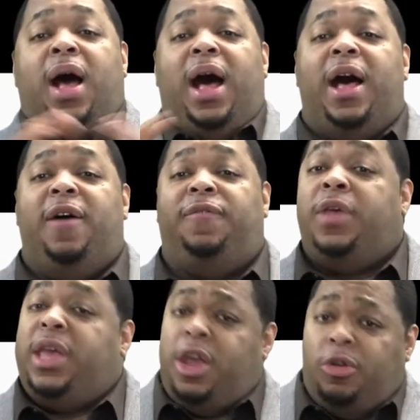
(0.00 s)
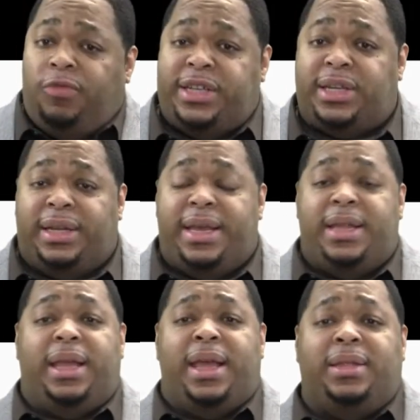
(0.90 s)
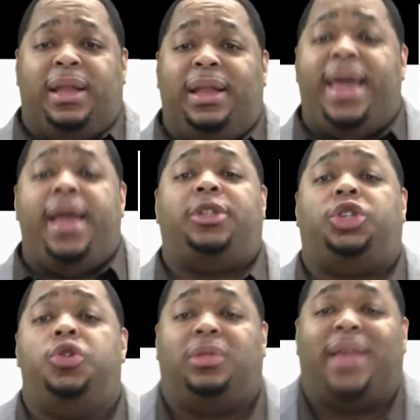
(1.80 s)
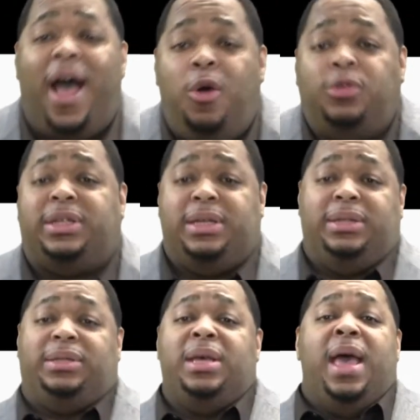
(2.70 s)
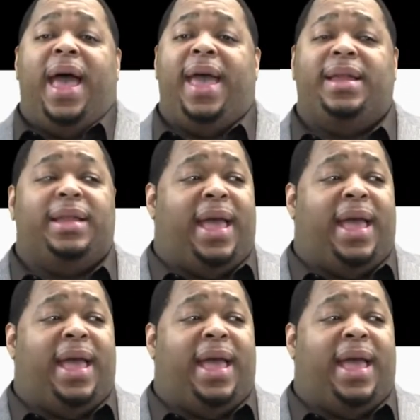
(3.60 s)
of here recently in, in the late 2000s and,